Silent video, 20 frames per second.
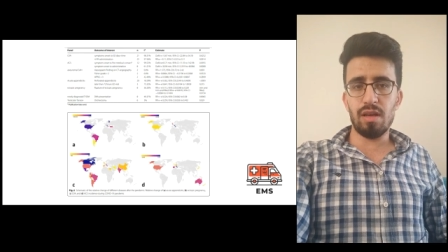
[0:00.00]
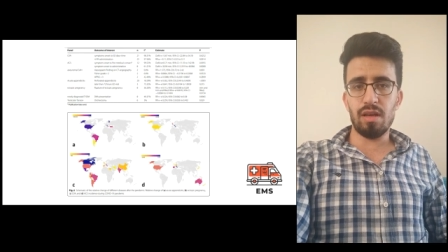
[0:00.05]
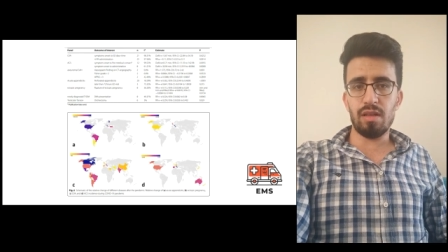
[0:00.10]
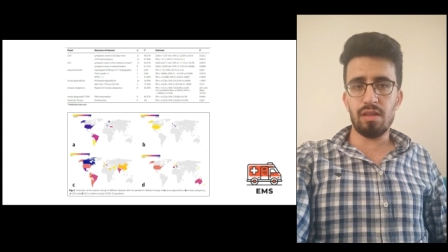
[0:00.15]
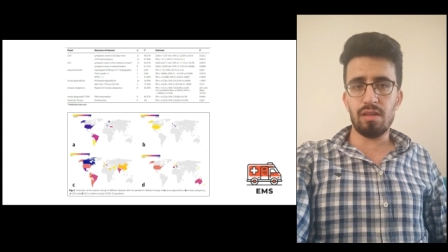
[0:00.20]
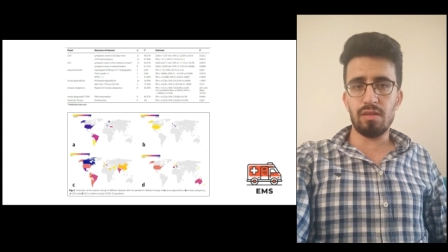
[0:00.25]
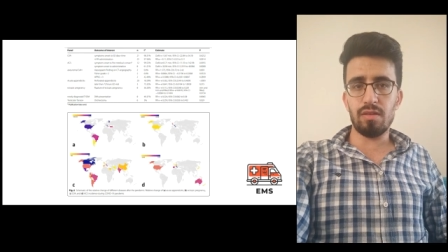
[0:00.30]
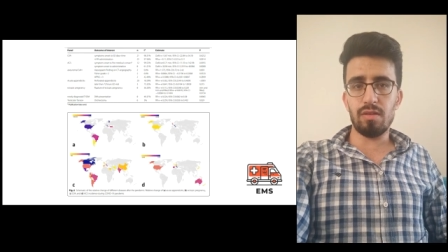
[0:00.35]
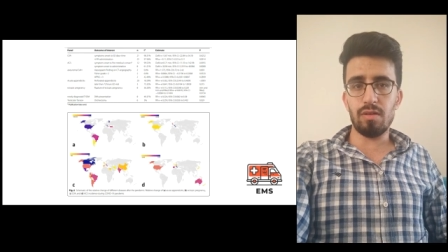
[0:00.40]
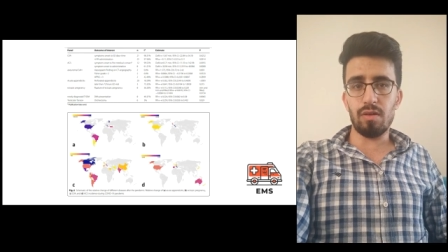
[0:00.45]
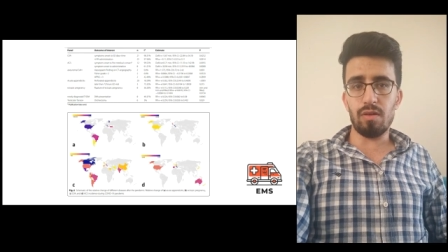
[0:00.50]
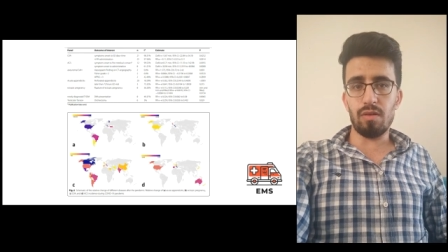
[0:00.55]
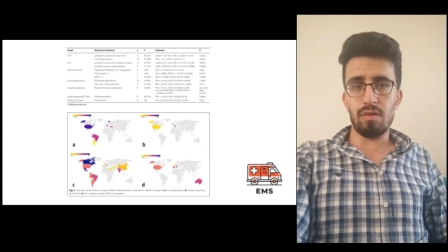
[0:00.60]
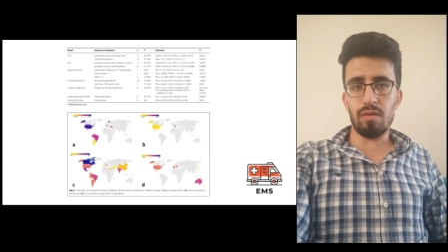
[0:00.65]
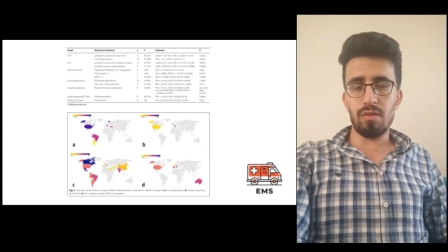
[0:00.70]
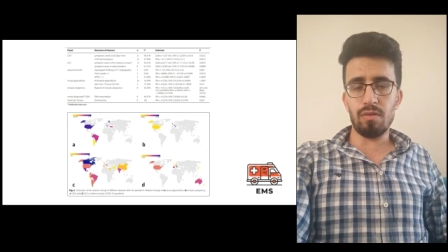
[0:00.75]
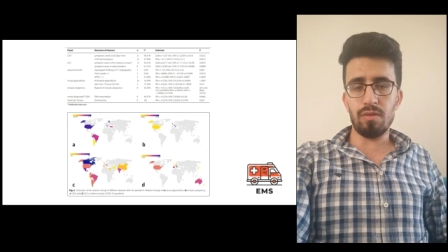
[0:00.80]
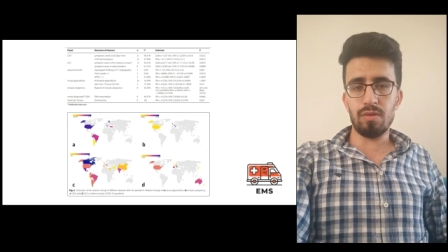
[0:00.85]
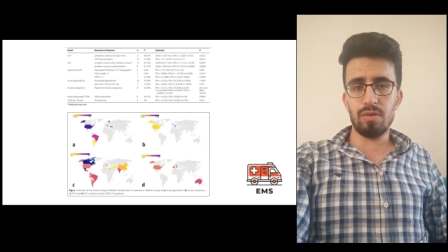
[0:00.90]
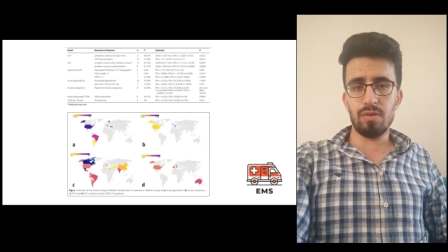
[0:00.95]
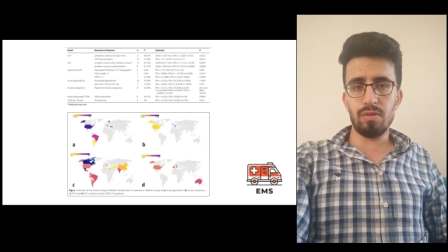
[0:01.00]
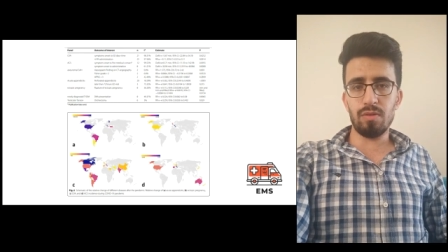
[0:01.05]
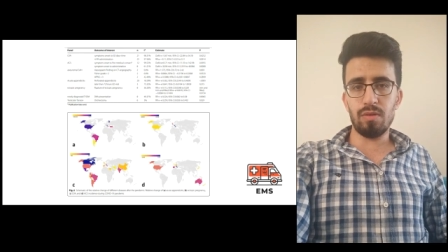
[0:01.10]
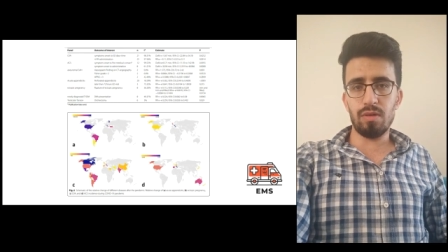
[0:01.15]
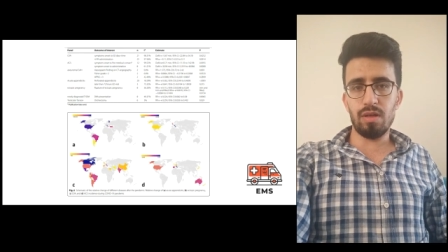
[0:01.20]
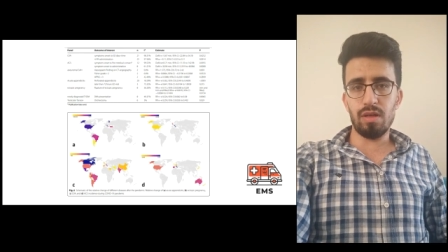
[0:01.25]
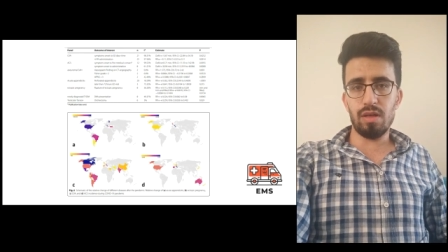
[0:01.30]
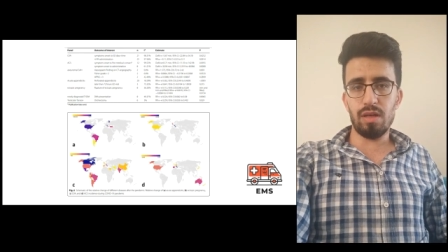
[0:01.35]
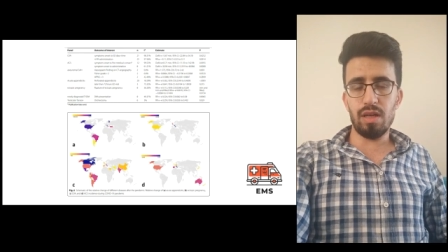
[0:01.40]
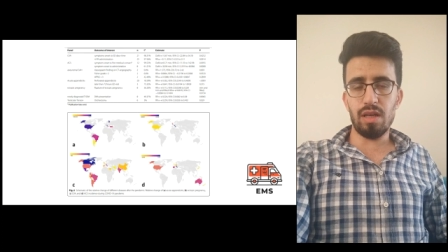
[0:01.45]
And also
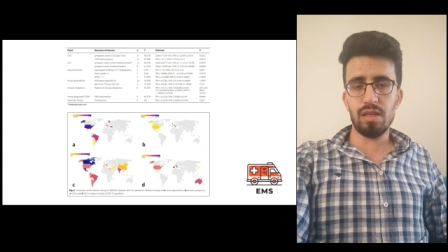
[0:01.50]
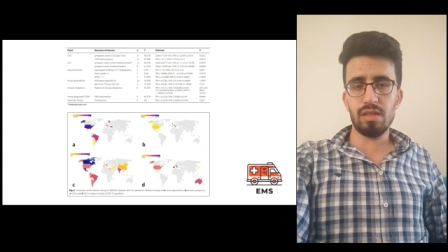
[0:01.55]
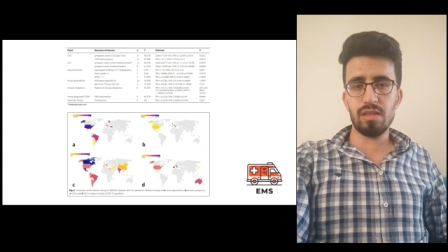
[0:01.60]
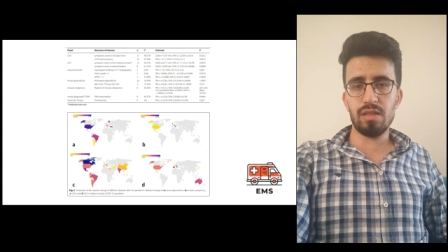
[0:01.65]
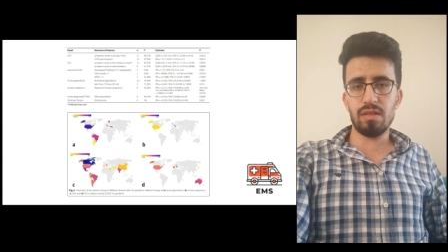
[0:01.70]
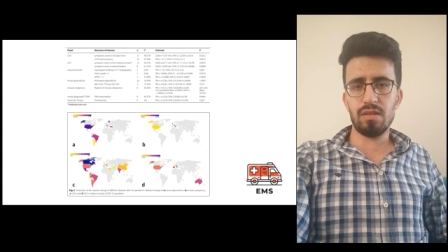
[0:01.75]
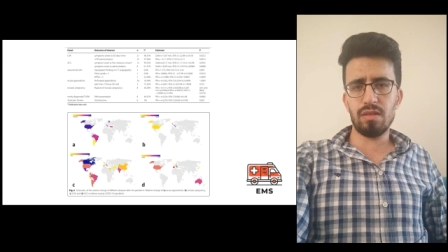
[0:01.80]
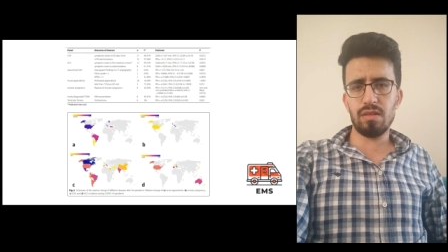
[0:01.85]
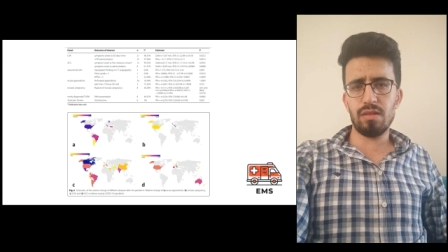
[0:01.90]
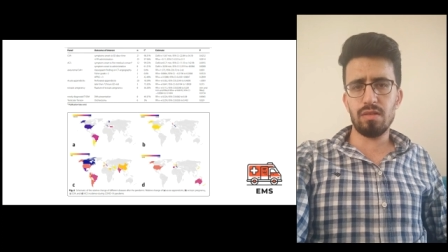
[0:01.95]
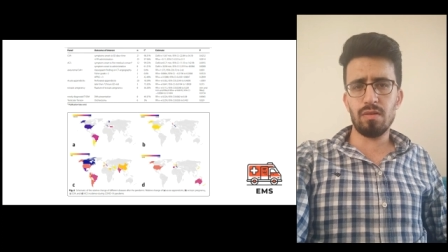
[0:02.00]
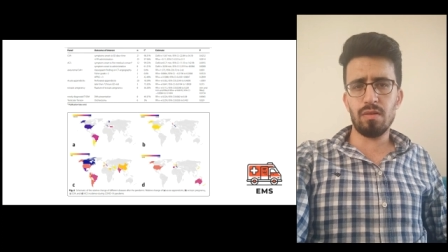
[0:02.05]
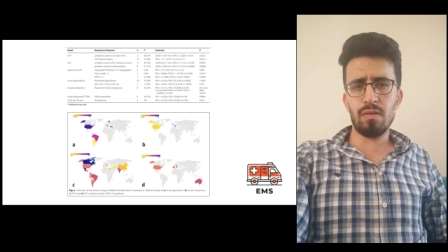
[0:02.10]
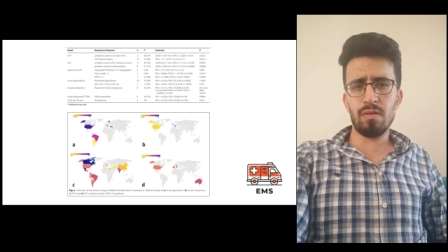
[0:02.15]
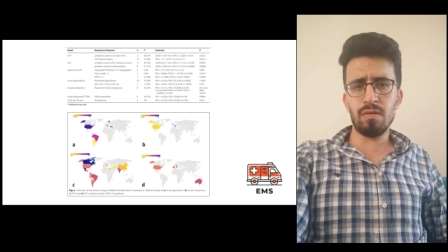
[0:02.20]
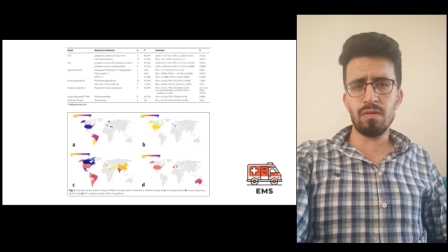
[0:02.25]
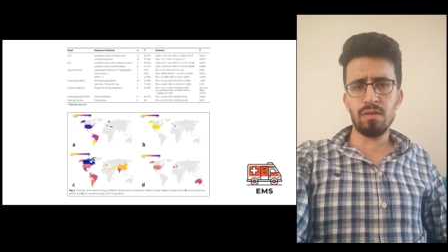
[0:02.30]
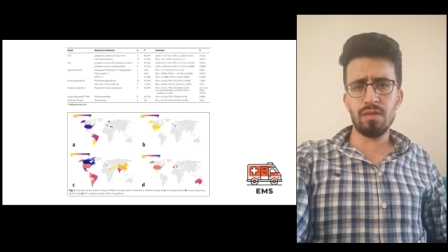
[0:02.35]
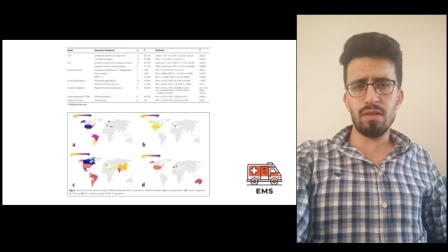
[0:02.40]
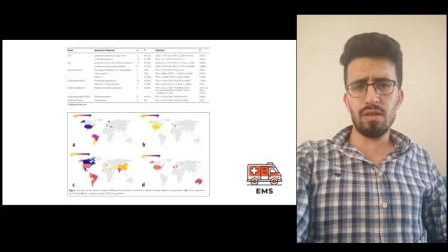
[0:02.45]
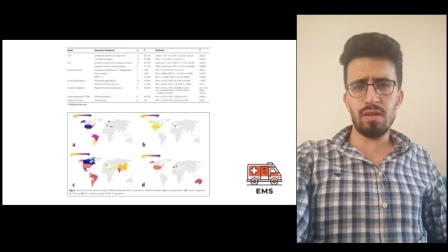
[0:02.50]
in next results,